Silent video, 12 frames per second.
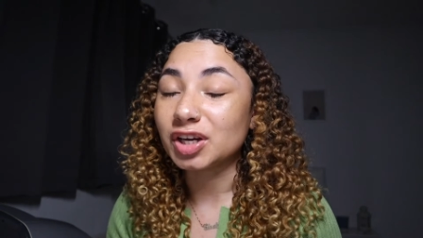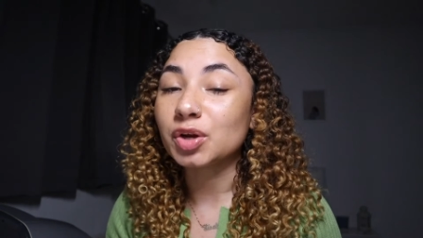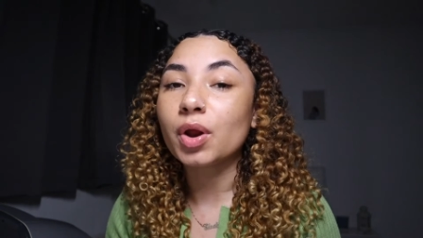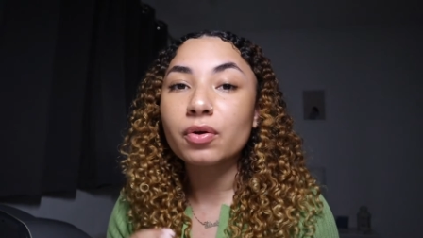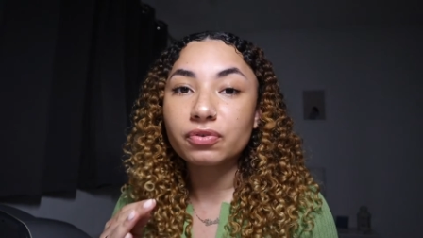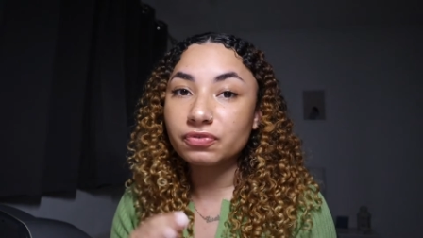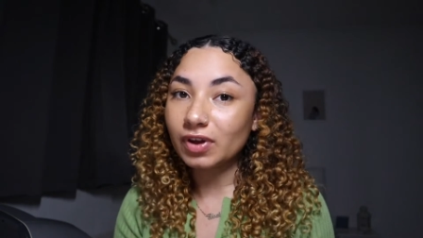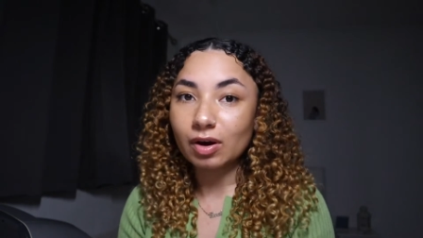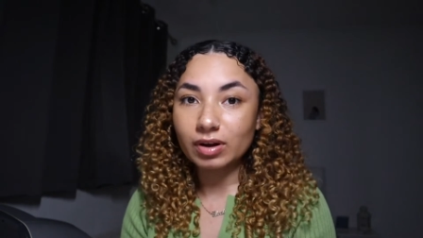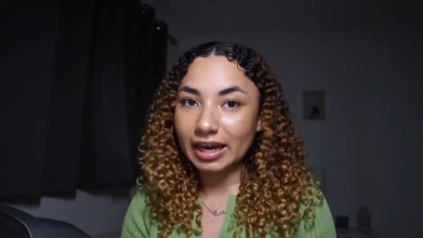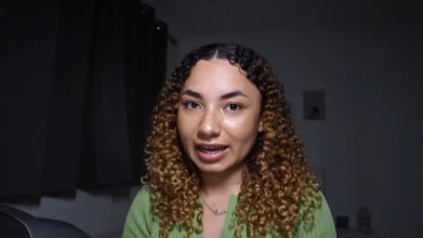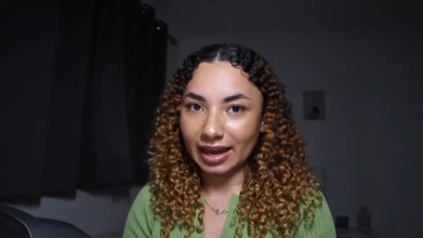You don't feel
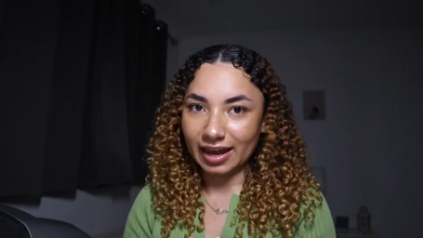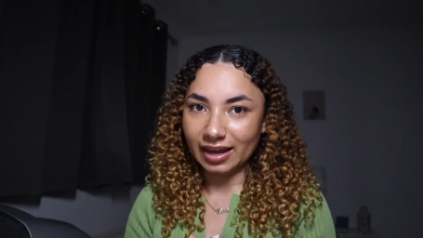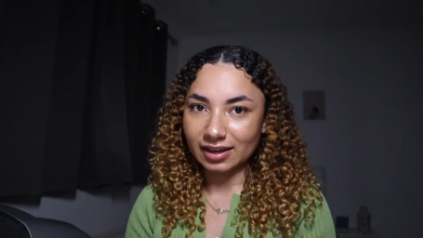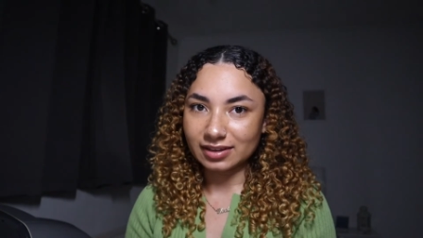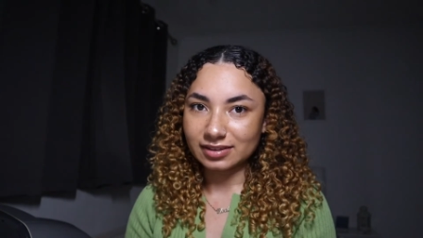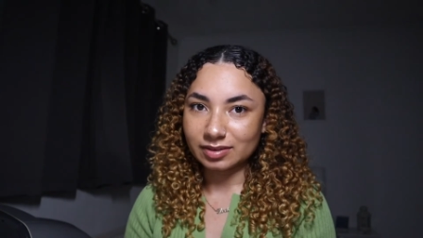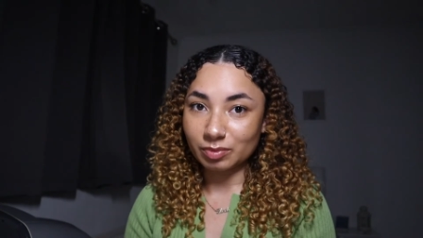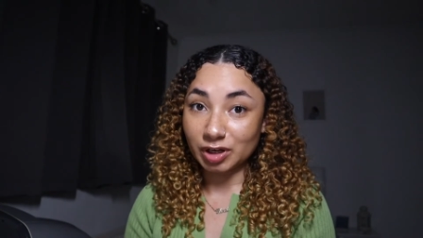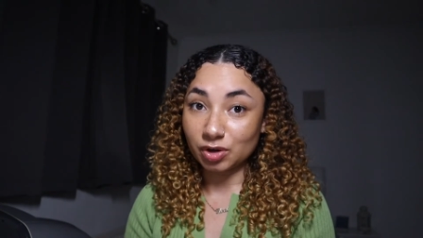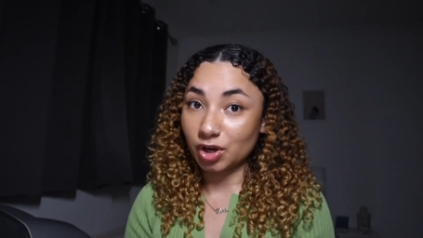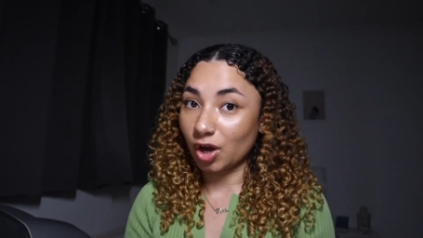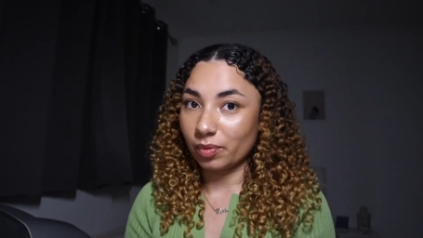like it when
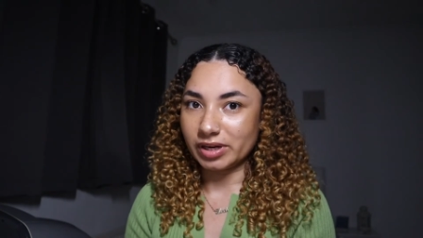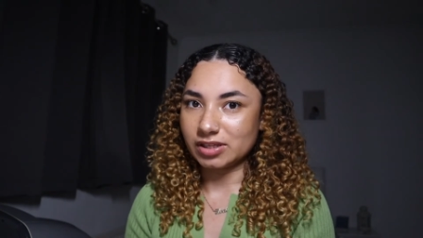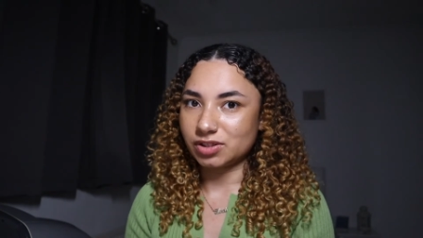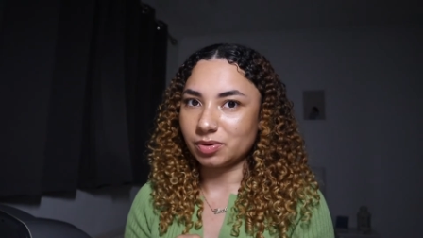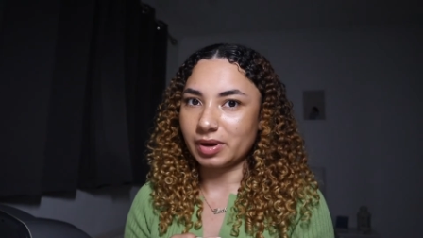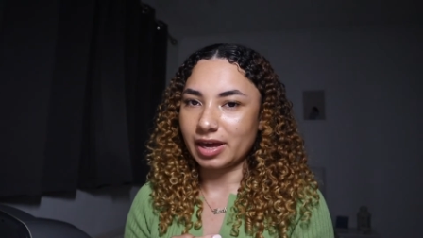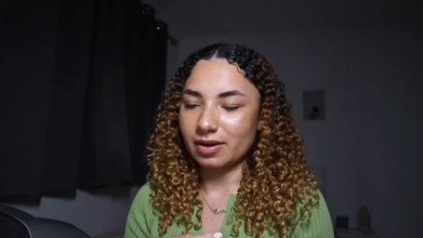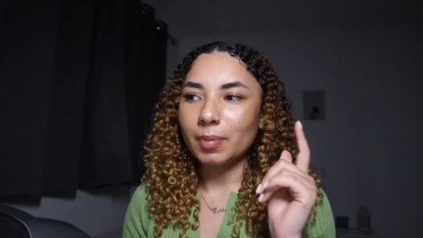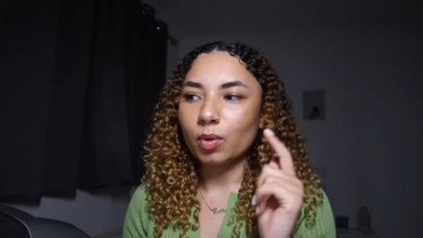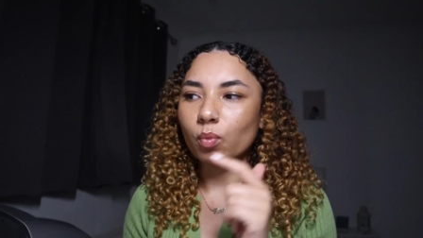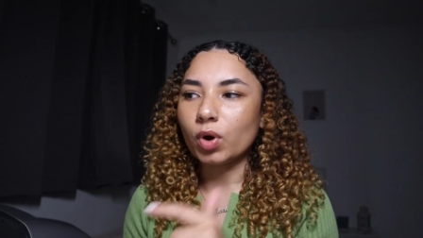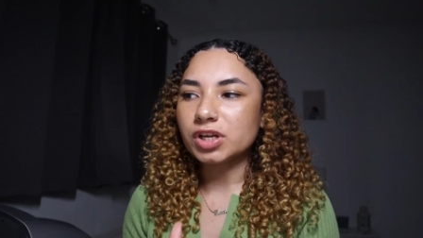you go into it,
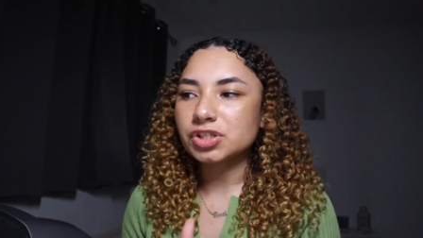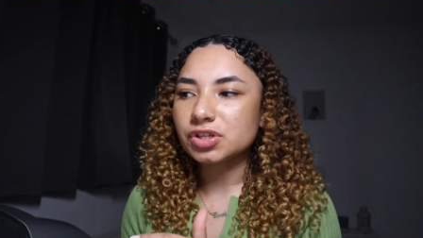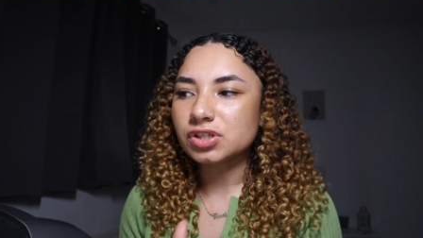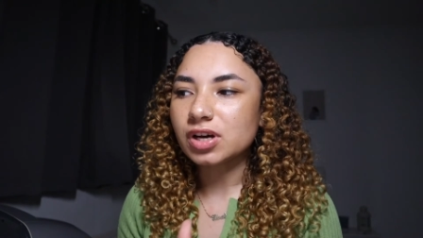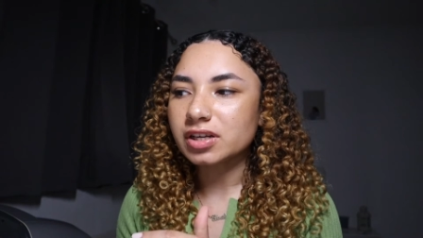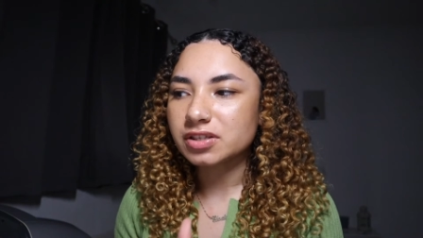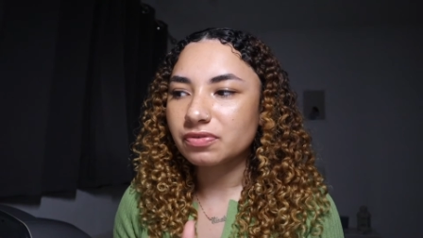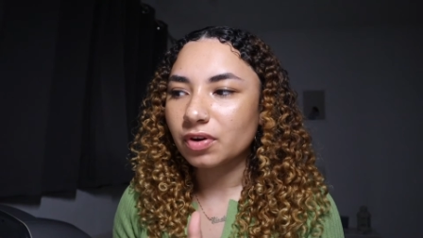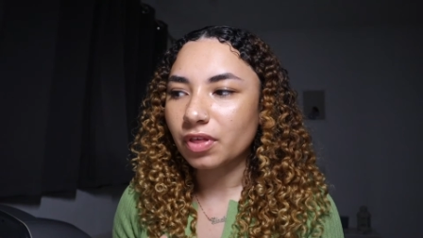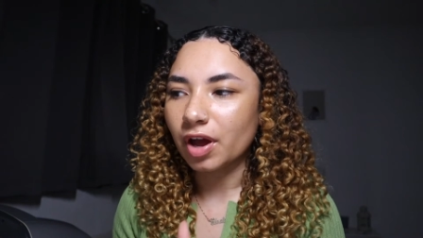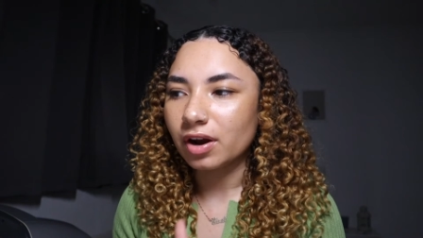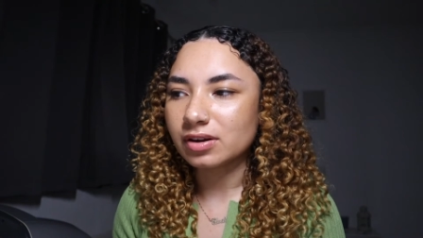but once you start to feel
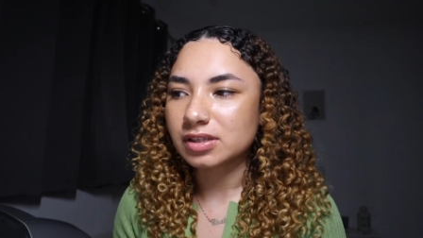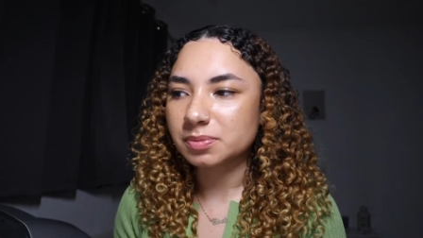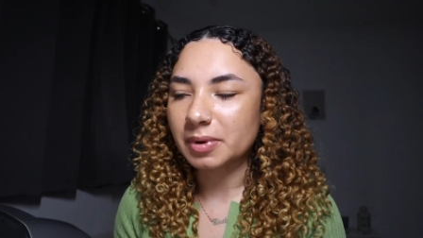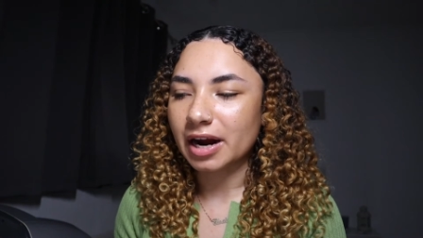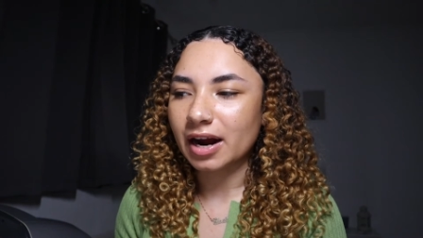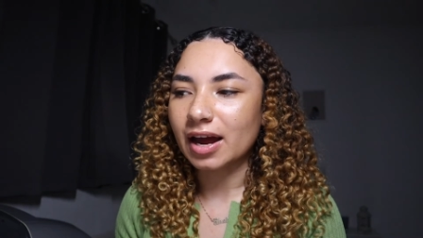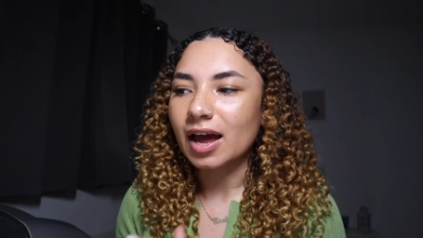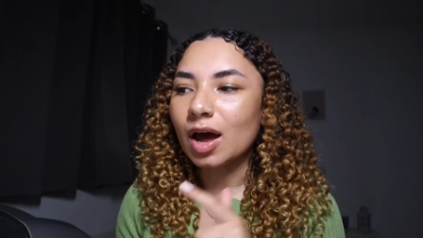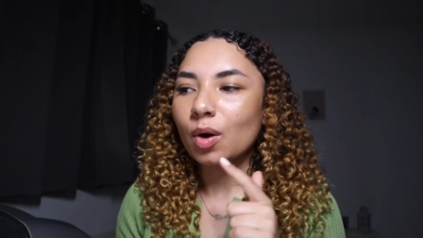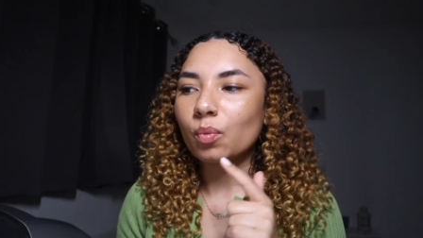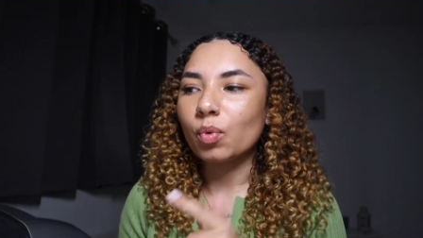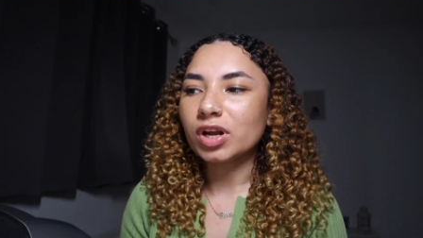the Holy Spirit,
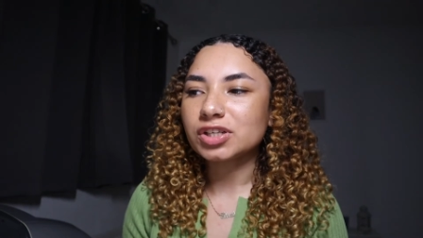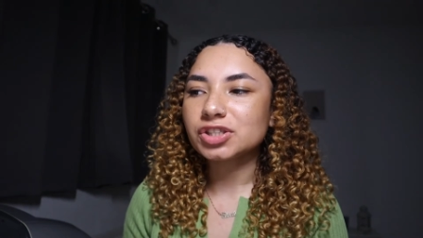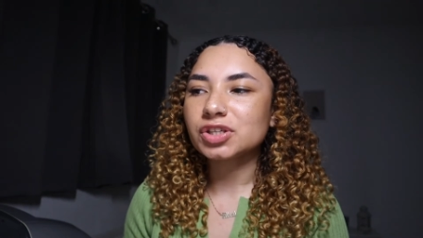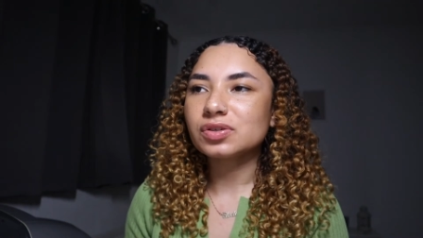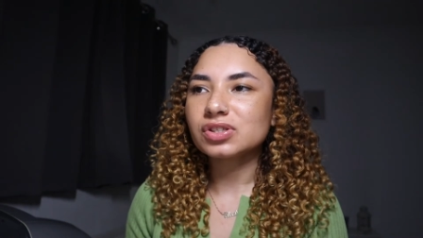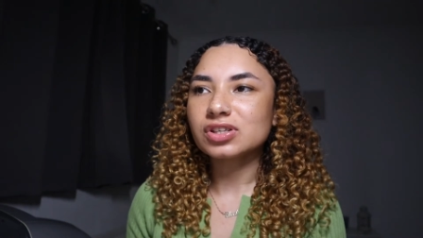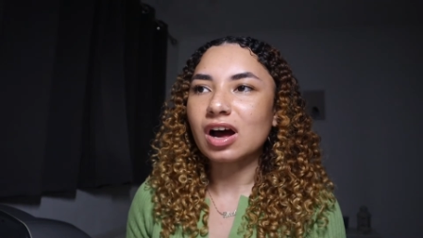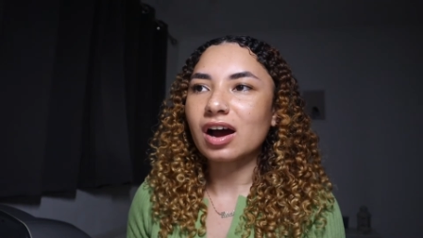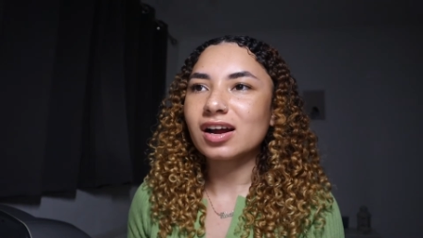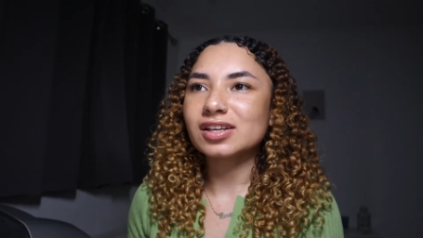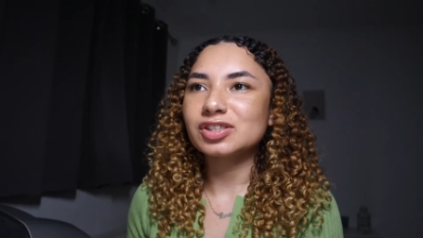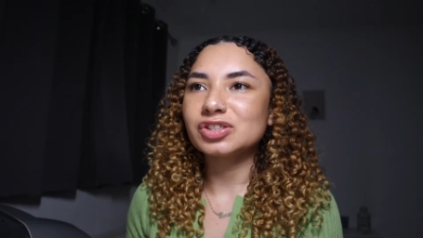once you
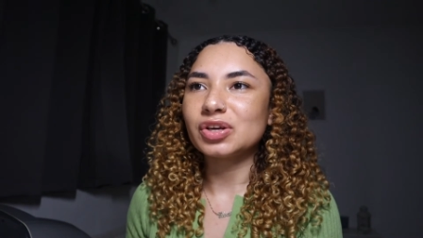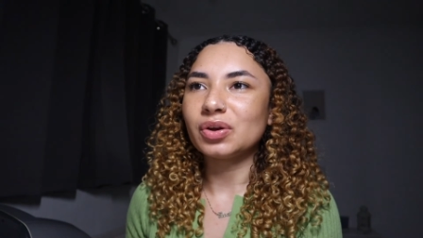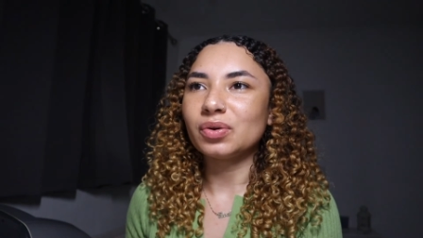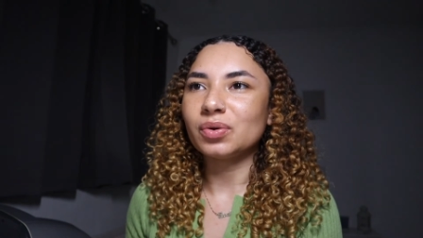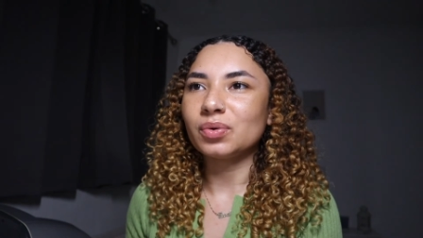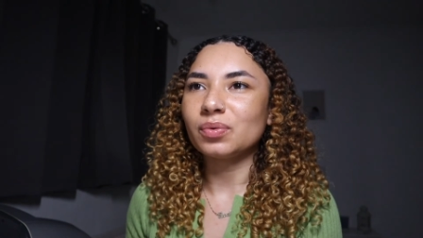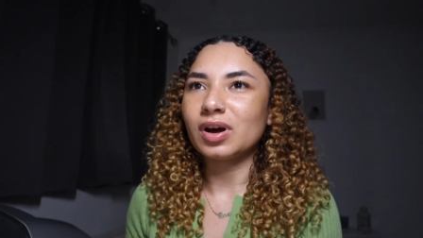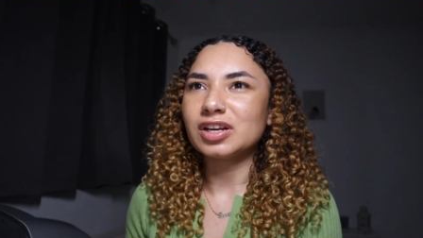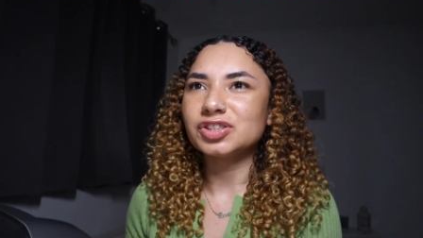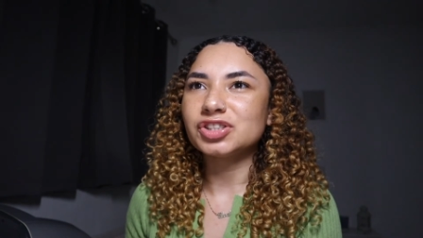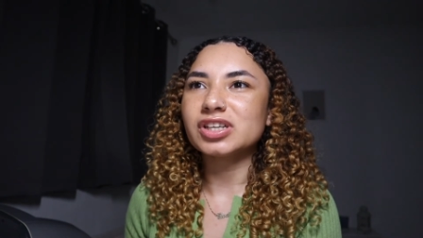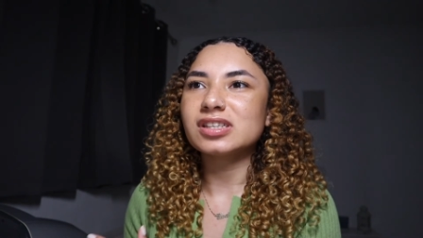start to
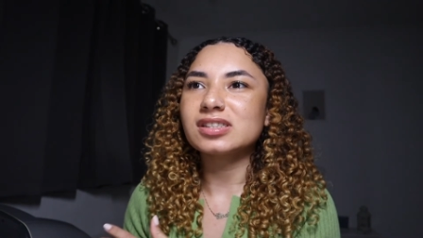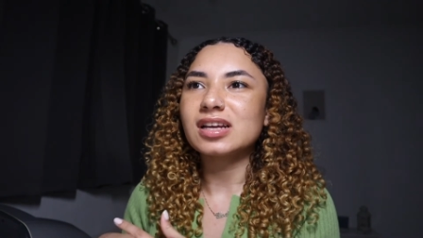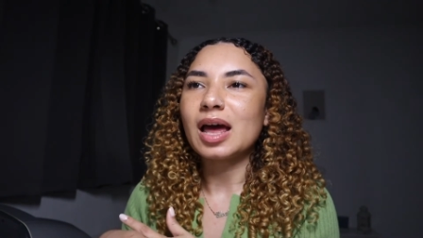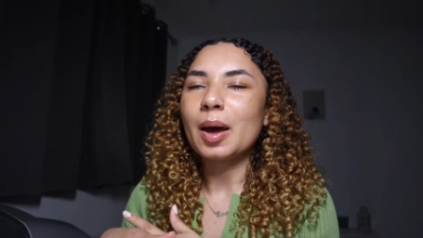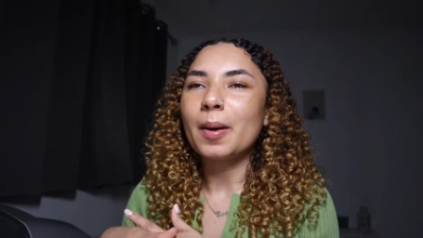just